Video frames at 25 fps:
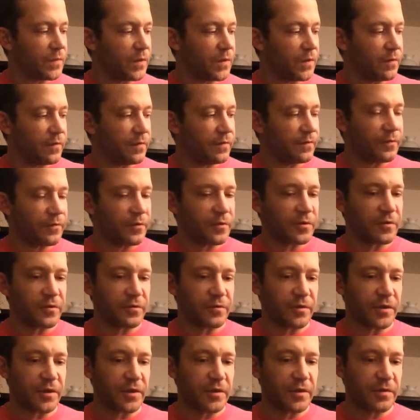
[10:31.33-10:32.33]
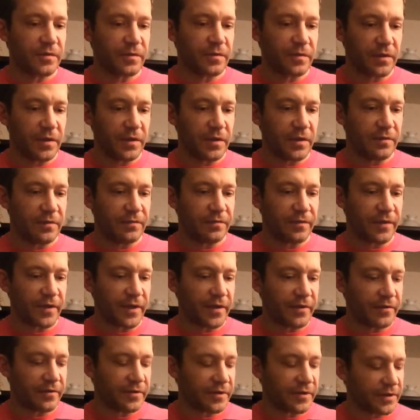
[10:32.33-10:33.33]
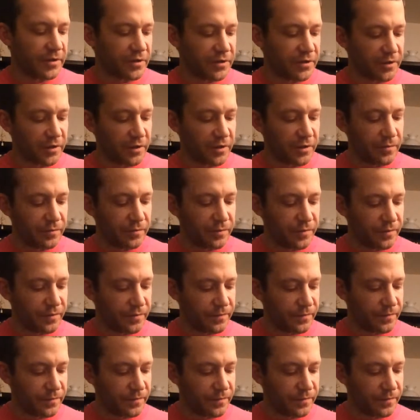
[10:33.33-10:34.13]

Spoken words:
4th string, E flat or D sharp.